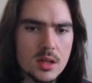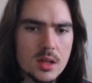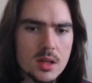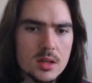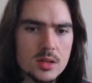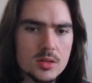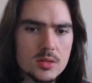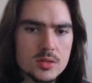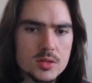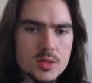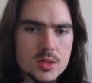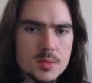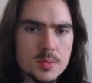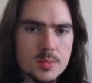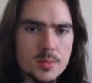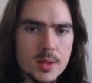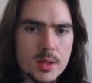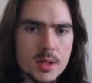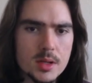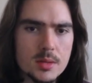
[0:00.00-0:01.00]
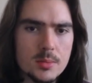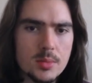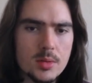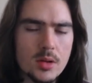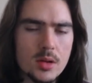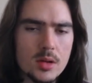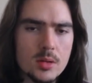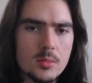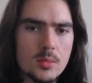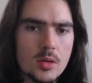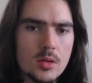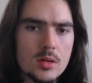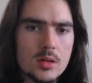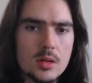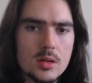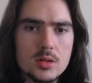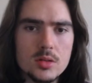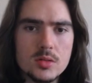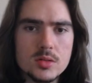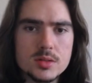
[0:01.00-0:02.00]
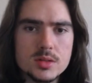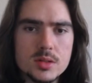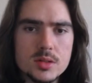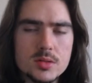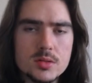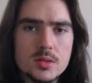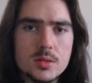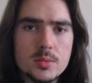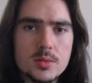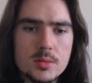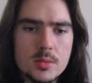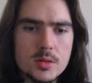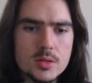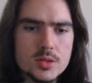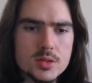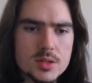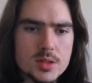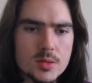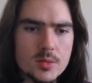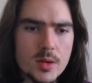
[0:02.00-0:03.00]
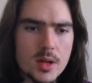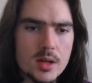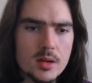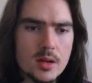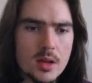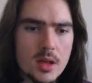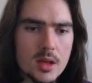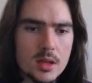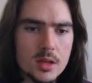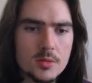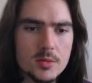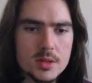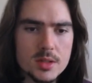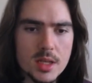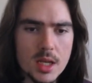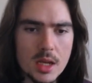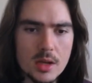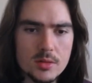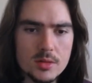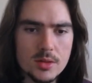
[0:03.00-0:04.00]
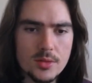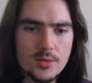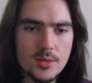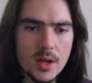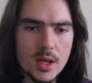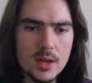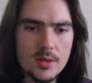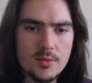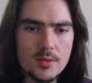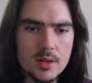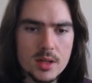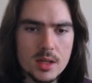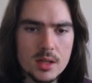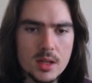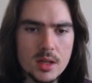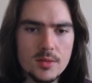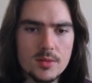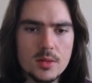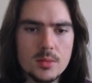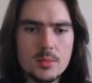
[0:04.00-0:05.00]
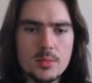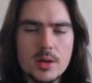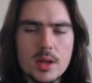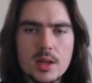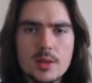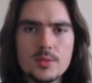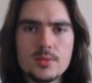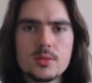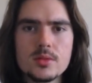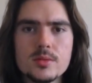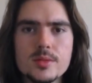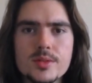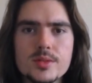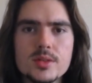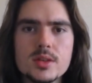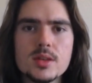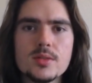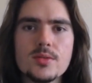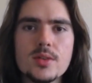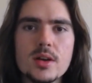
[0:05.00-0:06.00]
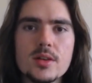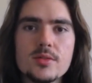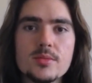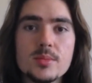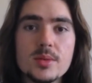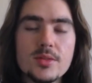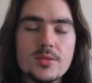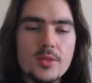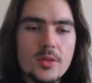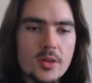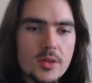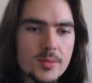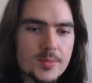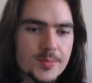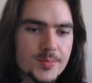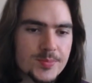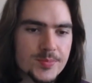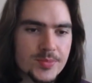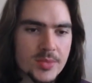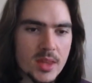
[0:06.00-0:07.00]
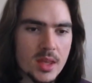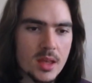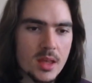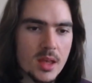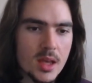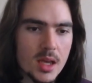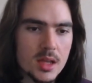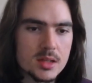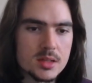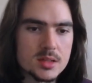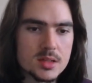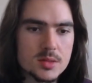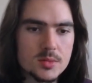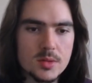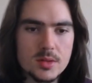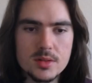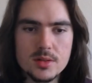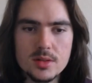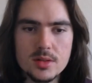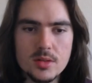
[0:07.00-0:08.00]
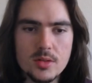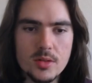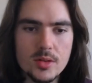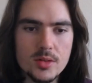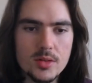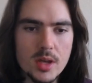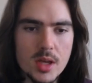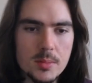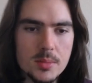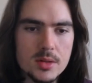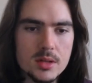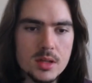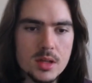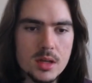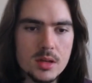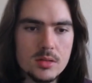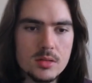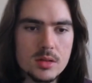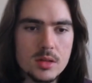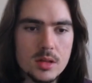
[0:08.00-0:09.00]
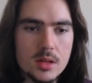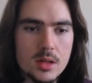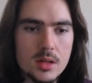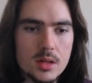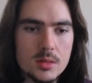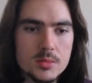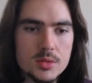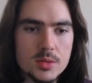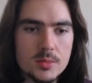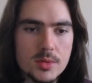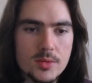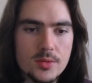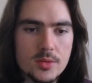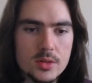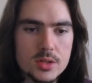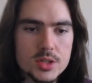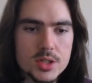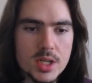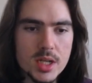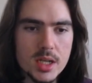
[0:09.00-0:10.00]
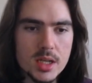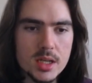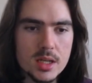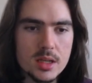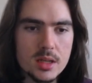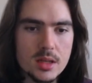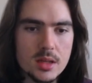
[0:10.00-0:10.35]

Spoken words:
You just ping the pawn more closer to the promotion square. You will take on d5 and then have the breakthrough with c5, b4. And this is what's going to happen now. Bishop e4 check,